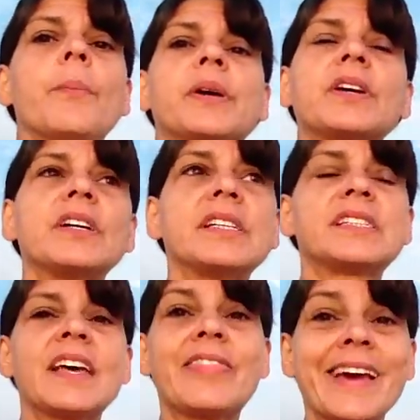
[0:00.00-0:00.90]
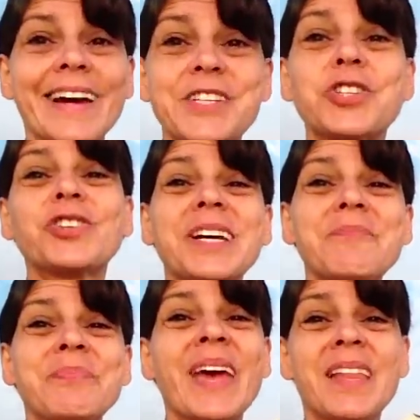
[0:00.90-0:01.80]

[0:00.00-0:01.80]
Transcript: because the ice cream